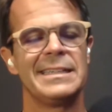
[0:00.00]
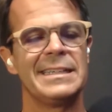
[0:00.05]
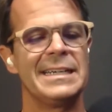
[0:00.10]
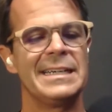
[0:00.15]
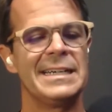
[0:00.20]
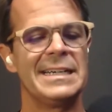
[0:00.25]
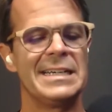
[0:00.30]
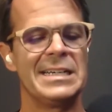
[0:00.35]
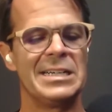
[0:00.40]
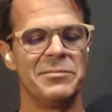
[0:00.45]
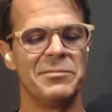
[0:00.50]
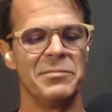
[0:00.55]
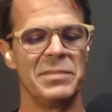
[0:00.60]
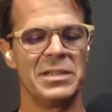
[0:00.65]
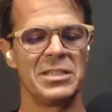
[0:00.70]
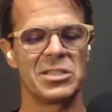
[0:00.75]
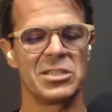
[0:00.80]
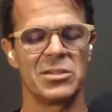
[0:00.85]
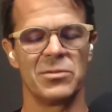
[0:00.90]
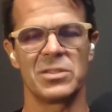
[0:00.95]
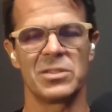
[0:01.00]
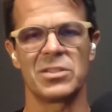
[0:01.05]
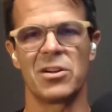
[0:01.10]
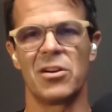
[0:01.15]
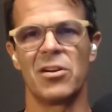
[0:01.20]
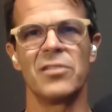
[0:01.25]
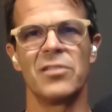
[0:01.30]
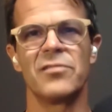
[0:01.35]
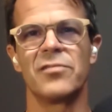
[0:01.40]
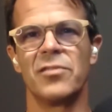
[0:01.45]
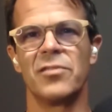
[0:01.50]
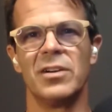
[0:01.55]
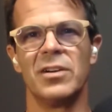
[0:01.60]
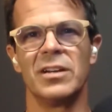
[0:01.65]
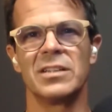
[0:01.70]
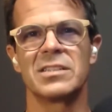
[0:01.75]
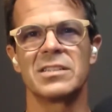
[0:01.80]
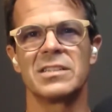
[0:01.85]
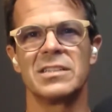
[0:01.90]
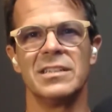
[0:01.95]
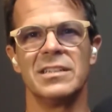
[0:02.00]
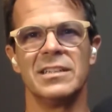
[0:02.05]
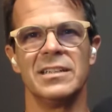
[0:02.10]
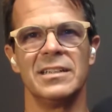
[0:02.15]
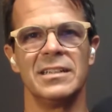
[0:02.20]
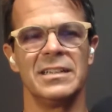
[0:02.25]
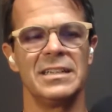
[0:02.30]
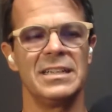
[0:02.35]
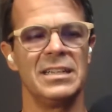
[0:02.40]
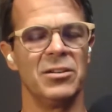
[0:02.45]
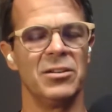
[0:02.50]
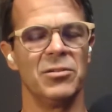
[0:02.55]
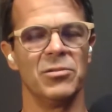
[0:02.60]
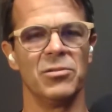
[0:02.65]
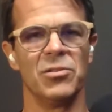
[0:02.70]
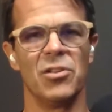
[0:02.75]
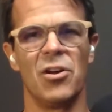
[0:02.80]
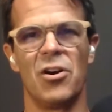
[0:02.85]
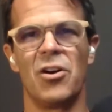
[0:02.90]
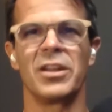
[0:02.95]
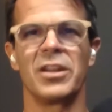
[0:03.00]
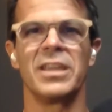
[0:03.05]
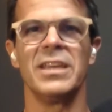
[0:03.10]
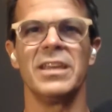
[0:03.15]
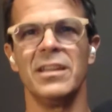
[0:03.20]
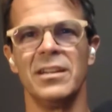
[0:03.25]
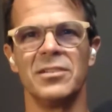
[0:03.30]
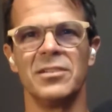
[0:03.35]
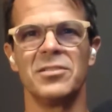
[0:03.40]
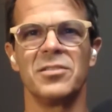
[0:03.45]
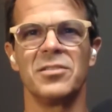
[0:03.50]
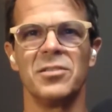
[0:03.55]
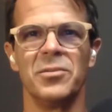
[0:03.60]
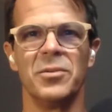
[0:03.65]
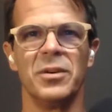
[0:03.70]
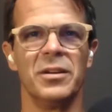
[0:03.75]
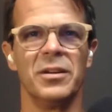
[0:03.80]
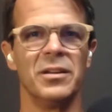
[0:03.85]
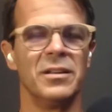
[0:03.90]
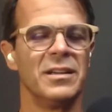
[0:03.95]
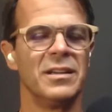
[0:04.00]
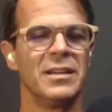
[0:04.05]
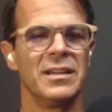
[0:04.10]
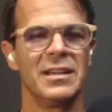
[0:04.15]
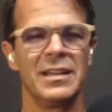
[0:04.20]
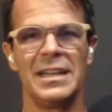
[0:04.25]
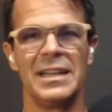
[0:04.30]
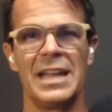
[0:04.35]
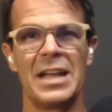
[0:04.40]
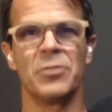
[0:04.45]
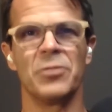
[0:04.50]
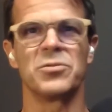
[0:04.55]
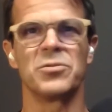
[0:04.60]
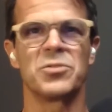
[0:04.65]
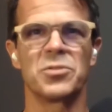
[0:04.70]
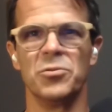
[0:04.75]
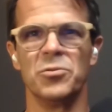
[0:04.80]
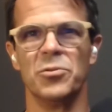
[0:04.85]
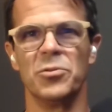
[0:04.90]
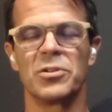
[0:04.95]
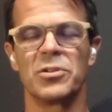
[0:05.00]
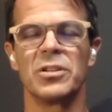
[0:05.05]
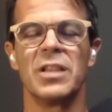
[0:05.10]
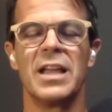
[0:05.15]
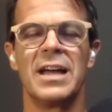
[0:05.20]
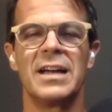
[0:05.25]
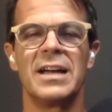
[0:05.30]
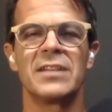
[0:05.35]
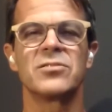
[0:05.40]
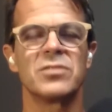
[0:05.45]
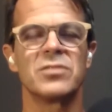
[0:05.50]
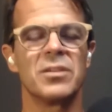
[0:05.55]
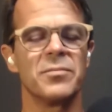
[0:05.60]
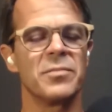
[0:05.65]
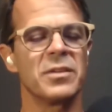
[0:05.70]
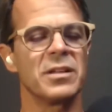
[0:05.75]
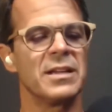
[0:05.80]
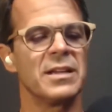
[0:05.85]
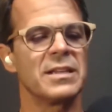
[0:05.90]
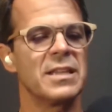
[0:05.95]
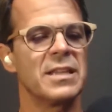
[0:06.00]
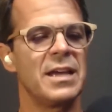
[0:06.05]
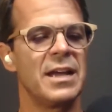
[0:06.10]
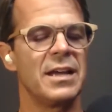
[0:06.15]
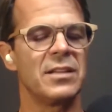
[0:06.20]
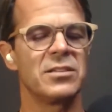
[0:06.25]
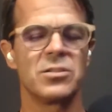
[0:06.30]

And so it's hard for us to, log in to an out-school class or something like that.